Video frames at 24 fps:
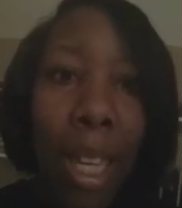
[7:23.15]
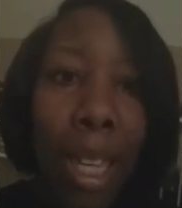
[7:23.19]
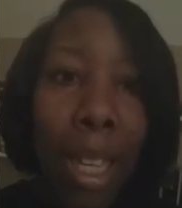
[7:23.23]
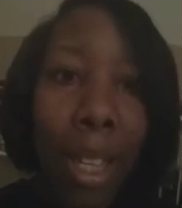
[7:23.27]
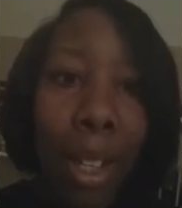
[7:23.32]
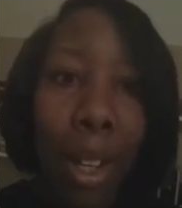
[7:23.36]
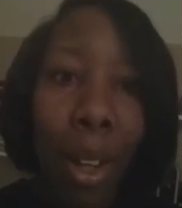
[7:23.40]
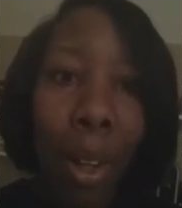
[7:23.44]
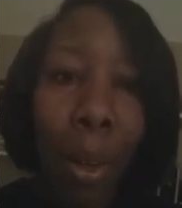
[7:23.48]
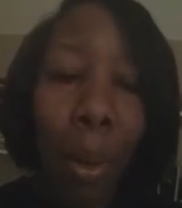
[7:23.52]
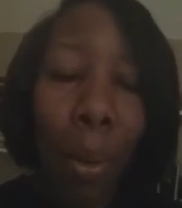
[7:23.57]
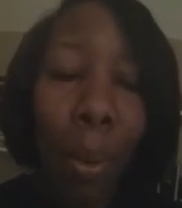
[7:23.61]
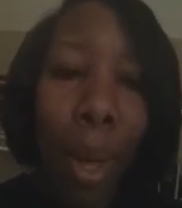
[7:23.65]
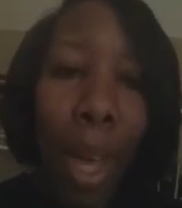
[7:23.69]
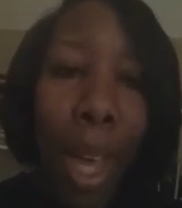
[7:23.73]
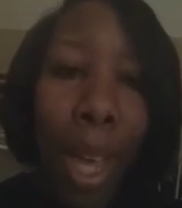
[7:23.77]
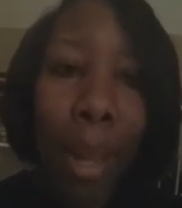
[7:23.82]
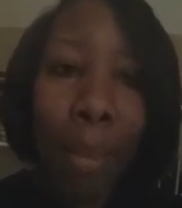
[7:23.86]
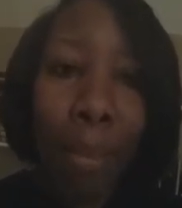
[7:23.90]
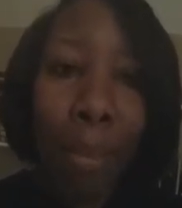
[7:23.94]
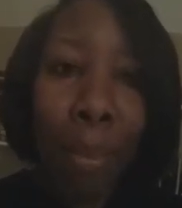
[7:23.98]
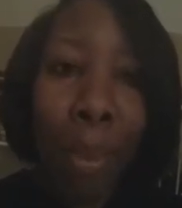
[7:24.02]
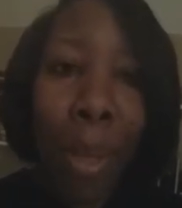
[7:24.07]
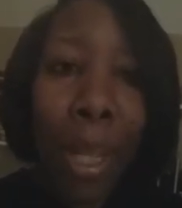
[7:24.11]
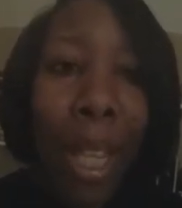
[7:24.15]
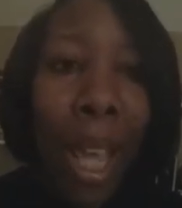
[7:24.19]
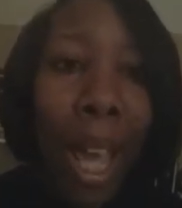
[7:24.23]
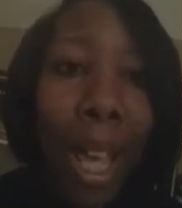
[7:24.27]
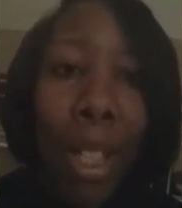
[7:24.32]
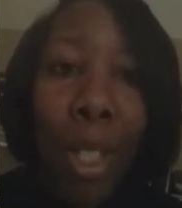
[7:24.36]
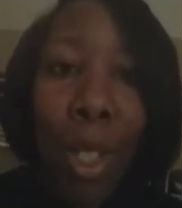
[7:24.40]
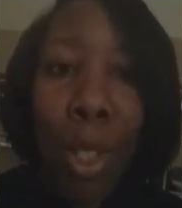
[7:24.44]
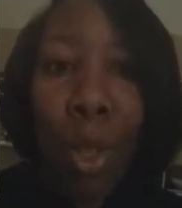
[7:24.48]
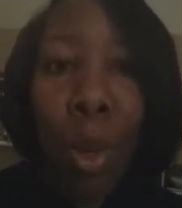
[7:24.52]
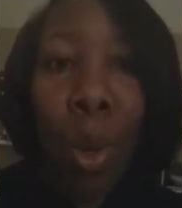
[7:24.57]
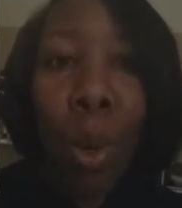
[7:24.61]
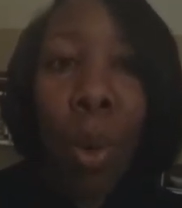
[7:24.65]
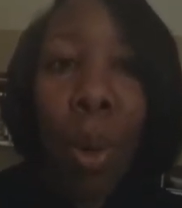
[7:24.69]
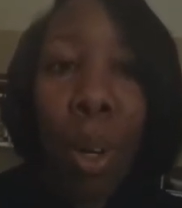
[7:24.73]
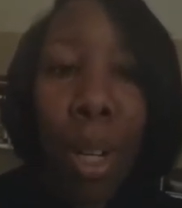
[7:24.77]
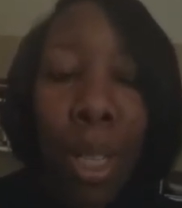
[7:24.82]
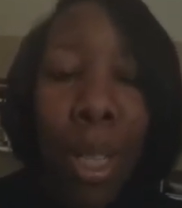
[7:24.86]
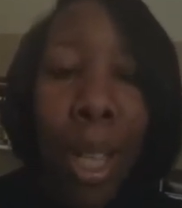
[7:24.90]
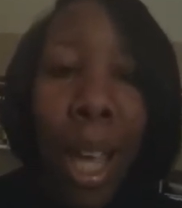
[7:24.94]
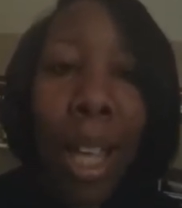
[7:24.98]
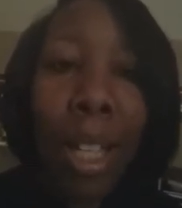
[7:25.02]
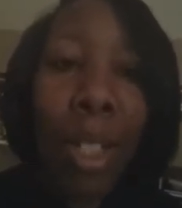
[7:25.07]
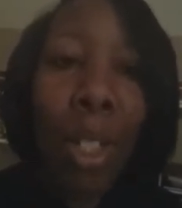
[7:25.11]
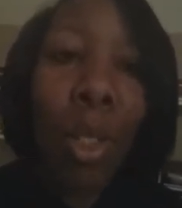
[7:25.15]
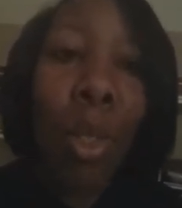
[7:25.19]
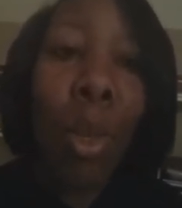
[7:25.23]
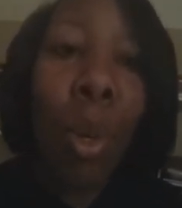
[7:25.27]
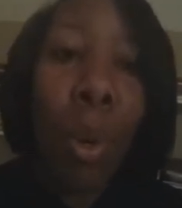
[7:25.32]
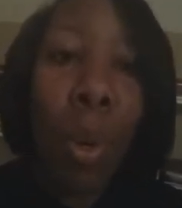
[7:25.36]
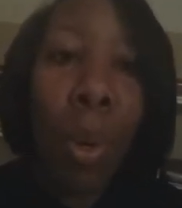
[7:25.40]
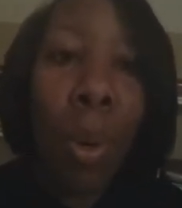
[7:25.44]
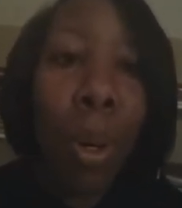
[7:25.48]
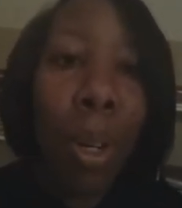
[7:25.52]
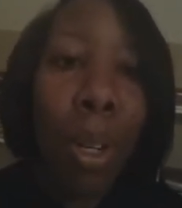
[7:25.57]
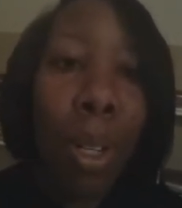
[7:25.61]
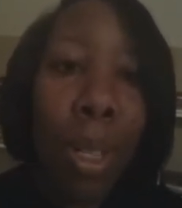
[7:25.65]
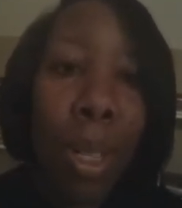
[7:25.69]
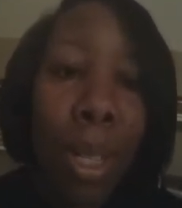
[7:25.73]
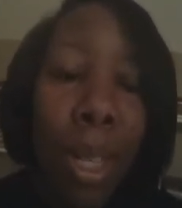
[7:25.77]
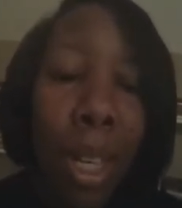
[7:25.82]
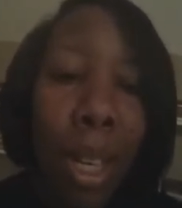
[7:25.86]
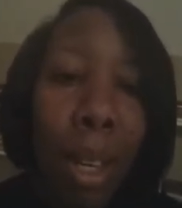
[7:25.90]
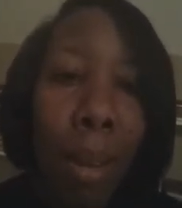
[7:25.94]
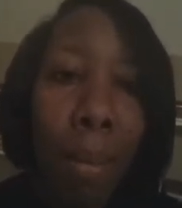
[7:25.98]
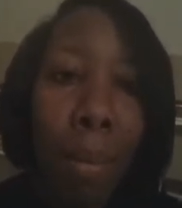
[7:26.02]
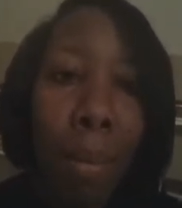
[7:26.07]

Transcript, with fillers: you know, and, but that's your, that's yours.